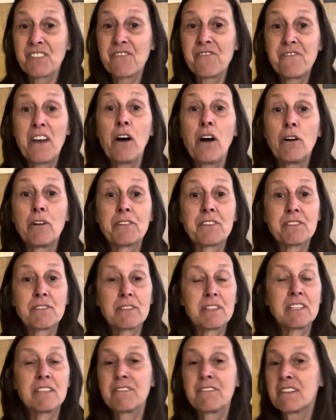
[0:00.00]
felt,
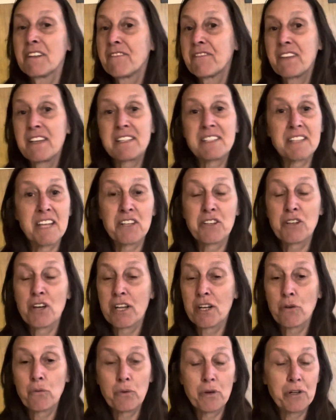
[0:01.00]
even if they say not
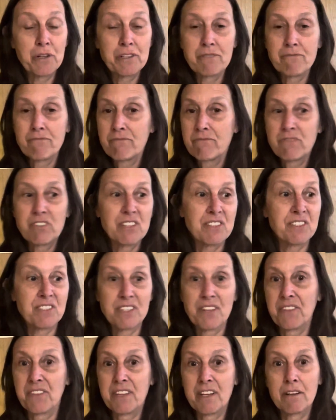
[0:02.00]
a word and just
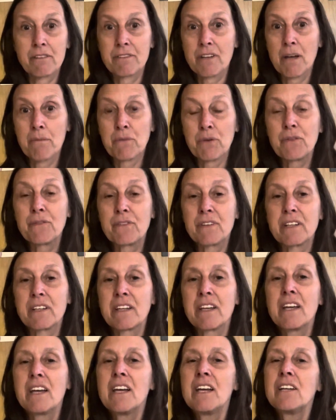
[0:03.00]
sit there not moving,
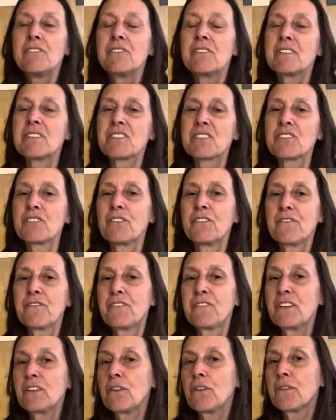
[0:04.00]
you can still
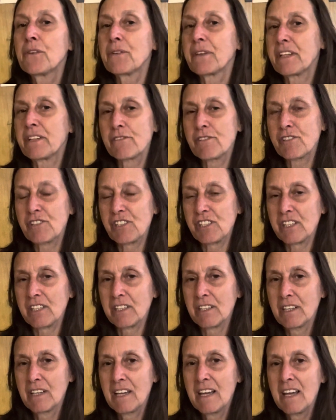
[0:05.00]
feel their energy.
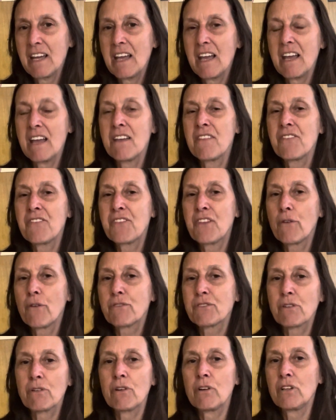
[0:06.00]
And those
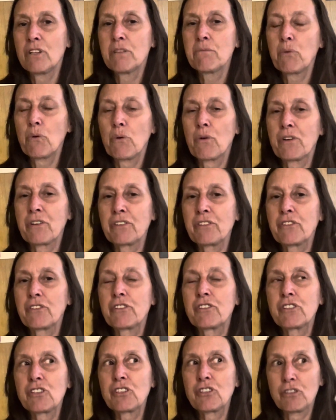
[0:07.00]
are all important
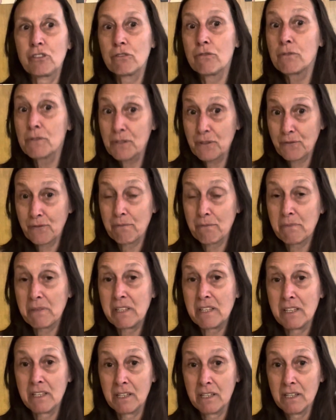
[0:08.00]
cues for
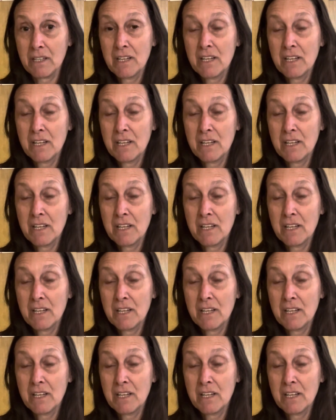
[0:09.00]
me